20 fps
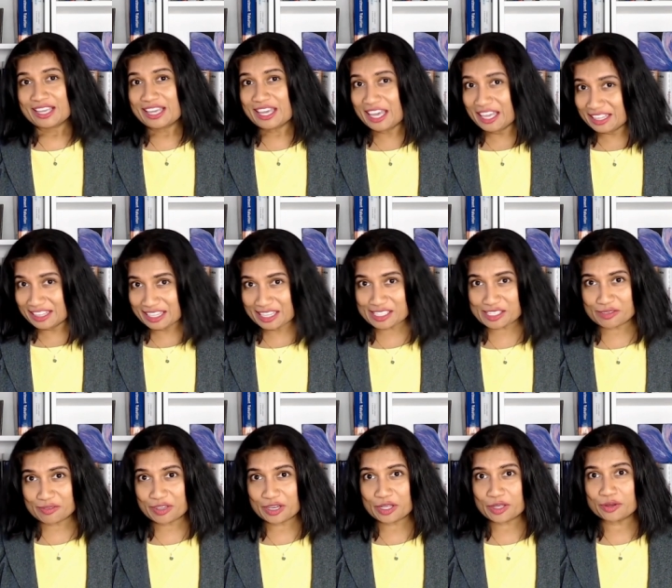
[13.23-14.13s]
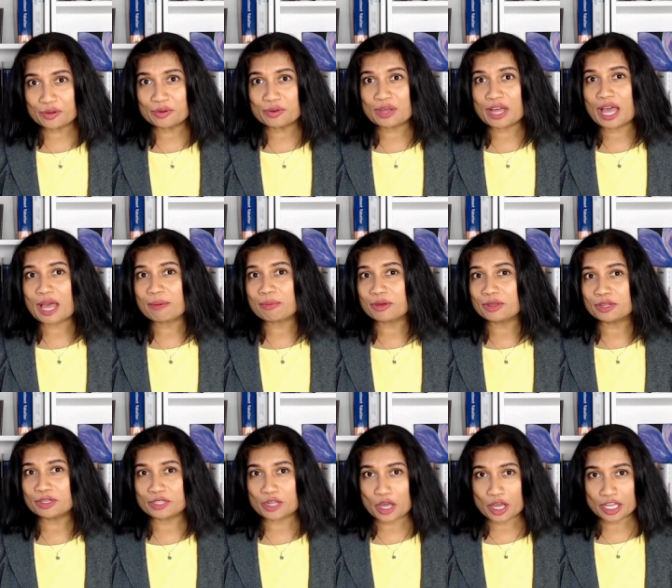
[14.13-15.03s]
In this video, I'm
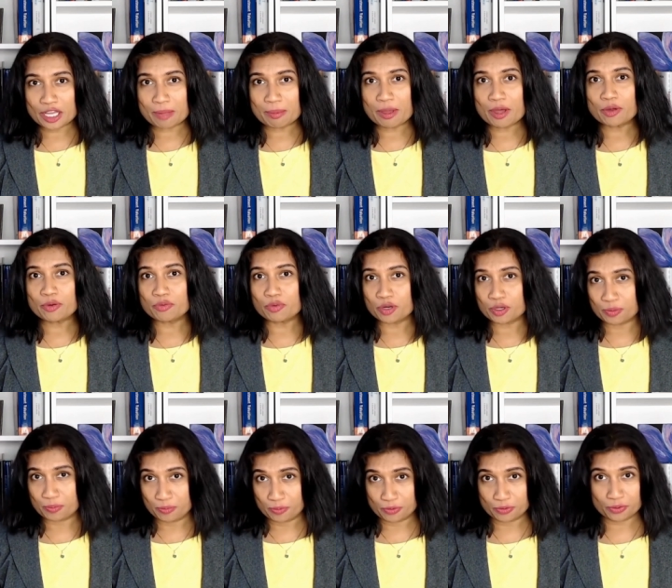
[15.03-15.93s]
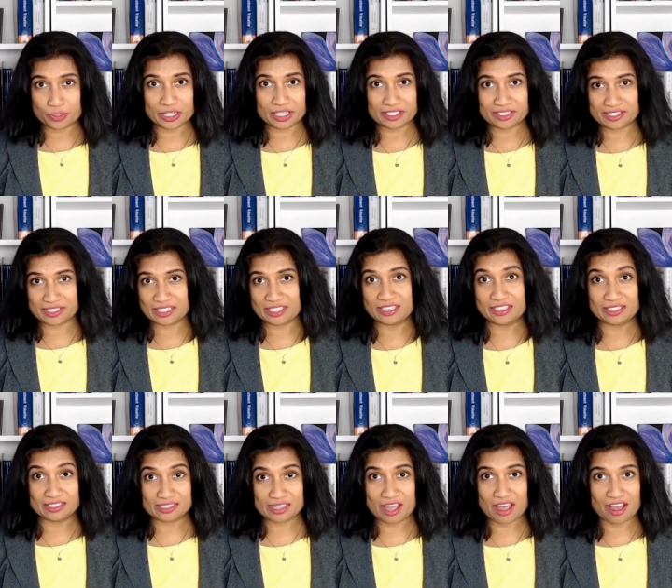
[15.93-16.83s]
going to talk about what brokered
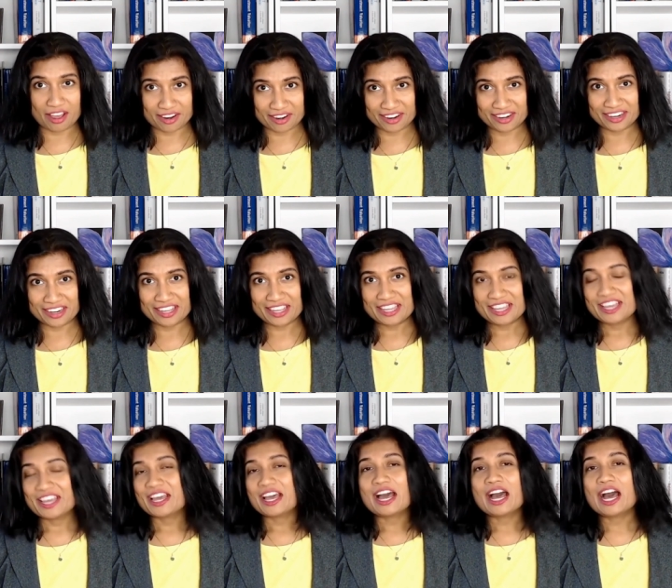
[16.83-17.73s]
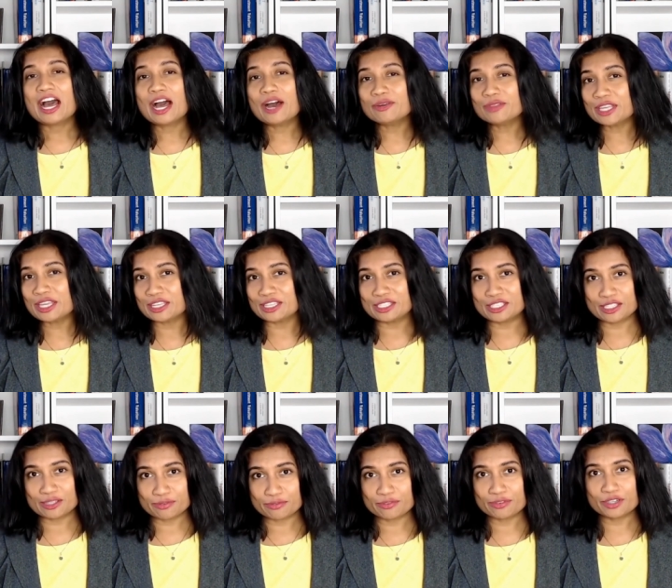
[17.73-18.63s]
CDs are, how they
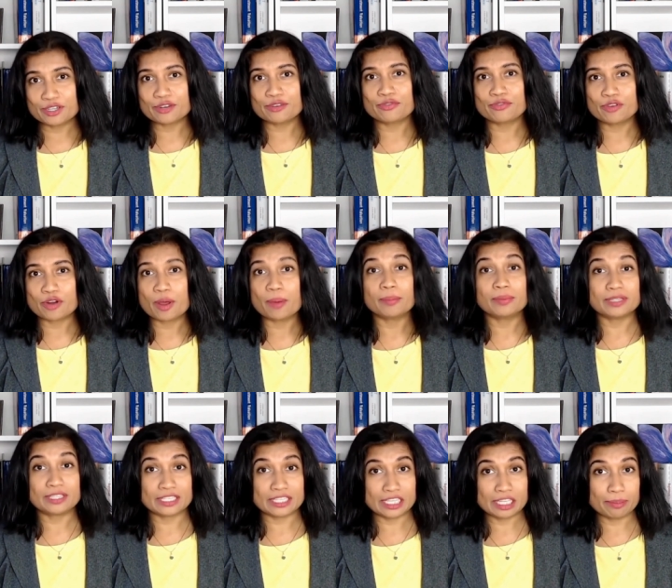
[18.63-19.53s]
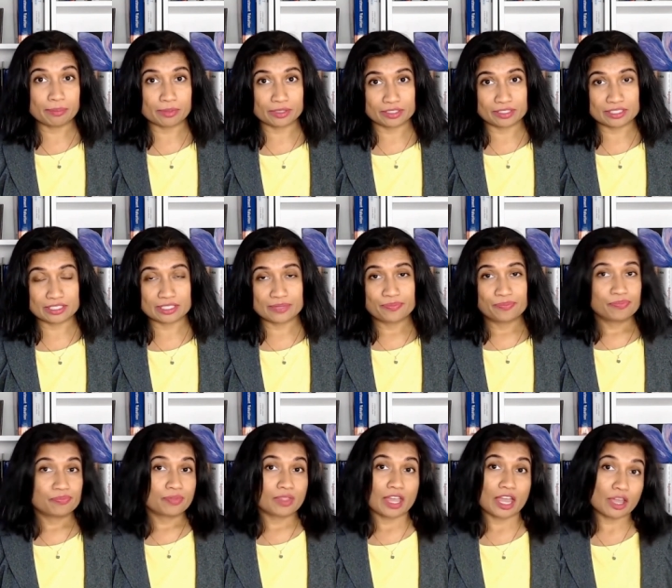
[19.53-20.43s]
differ from T-bills,
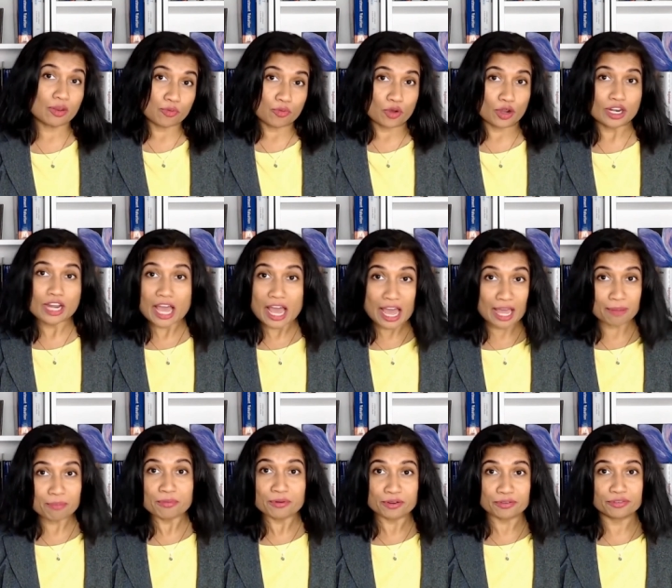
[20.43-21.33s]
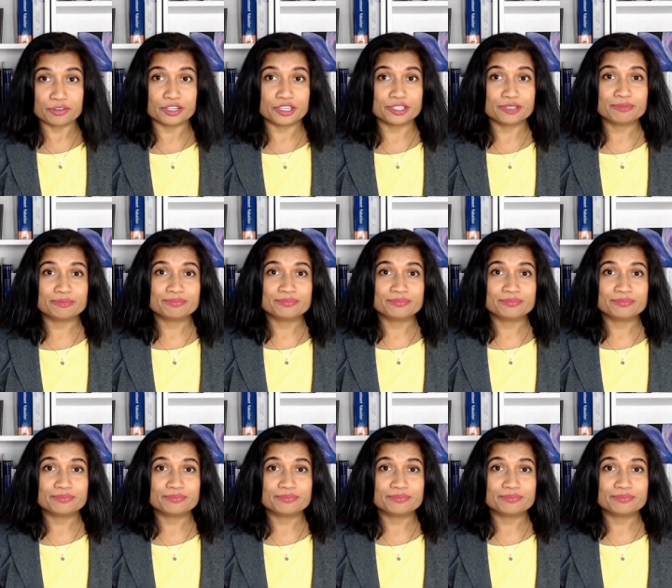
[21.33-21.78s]
and what I prefer.